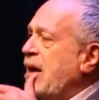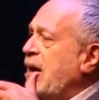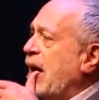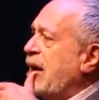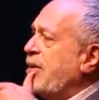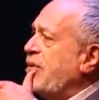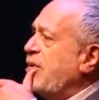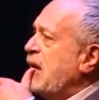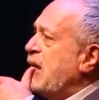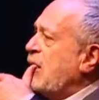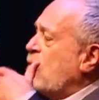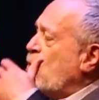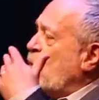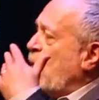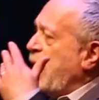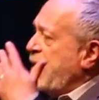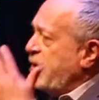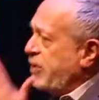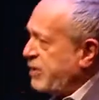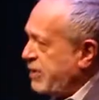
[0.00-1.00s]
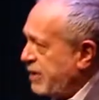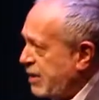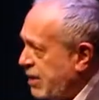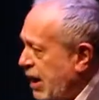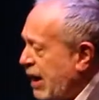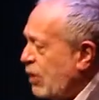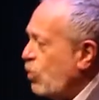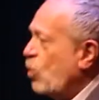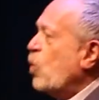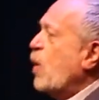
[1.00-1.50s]
I think with
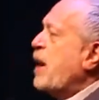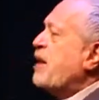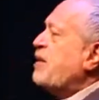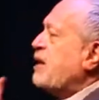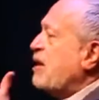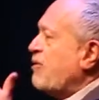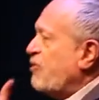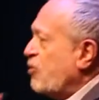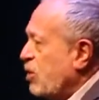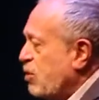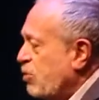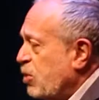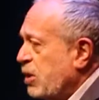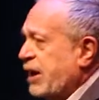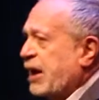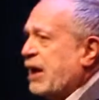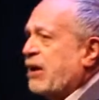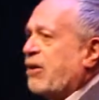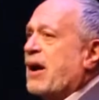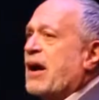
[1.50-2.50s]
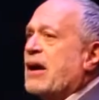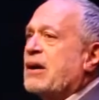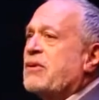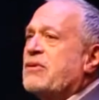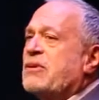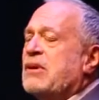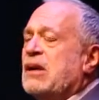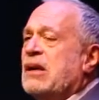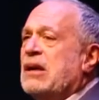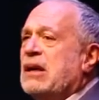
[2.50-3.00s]
the Affordable Care
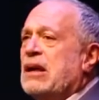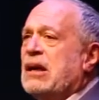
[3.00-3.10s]
Act,